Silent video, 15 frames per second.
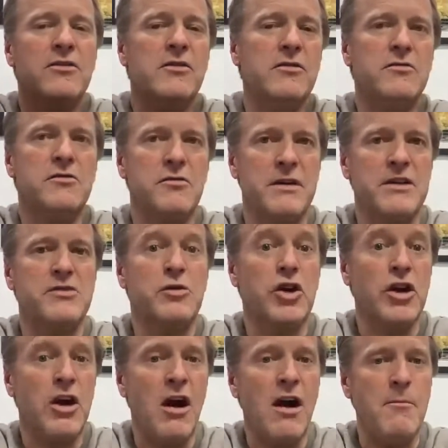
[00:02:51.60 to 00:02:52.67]
nutrients or
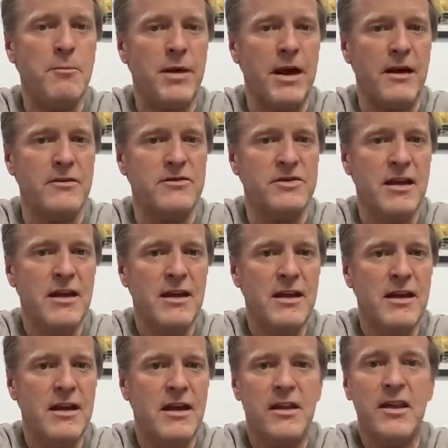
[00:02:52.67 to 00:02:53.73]
compounds
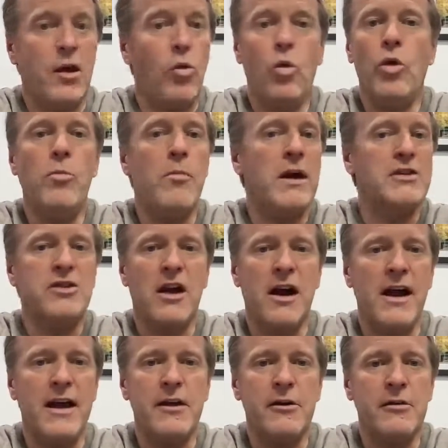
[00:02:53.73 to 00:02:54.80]
that were much
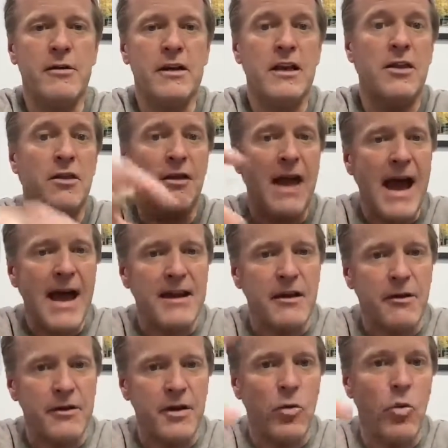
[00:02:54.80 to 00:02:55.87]
higher in that
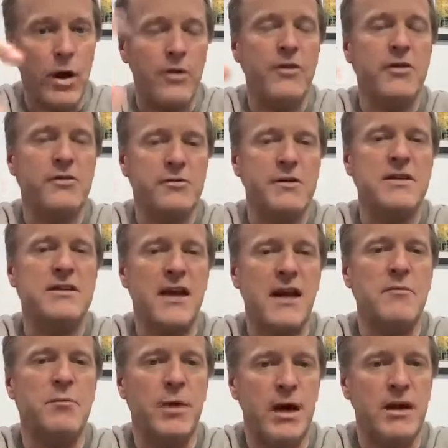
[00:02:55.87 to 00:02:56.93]
area where the trees
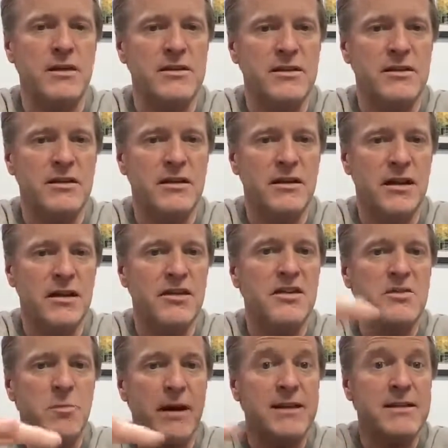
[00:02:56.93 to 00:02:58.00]
had bugs in
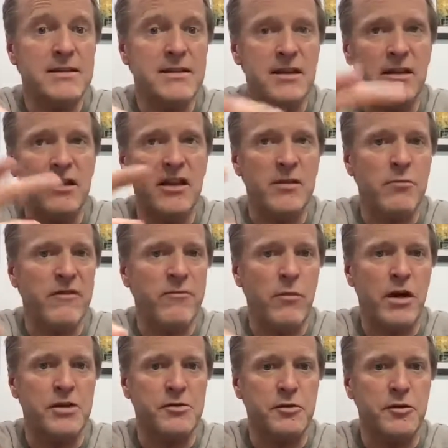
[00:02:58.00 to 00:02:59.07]
this mycelium of
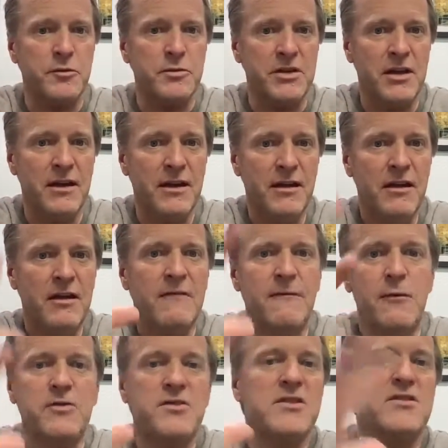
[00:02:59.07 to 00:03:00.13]
mushrooms
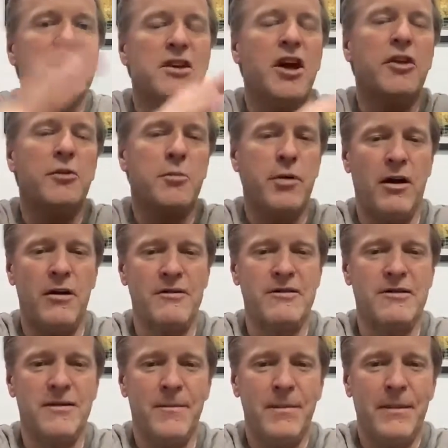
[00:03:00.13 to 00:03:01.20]
versus in other
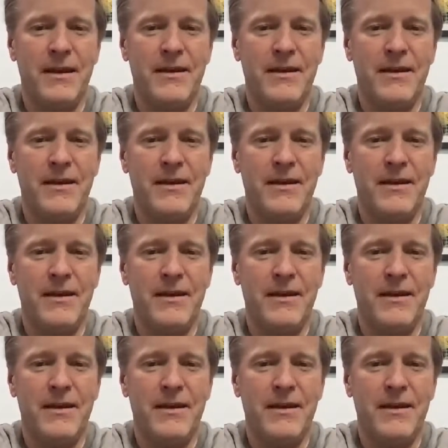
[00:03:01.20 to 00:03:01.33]
parts.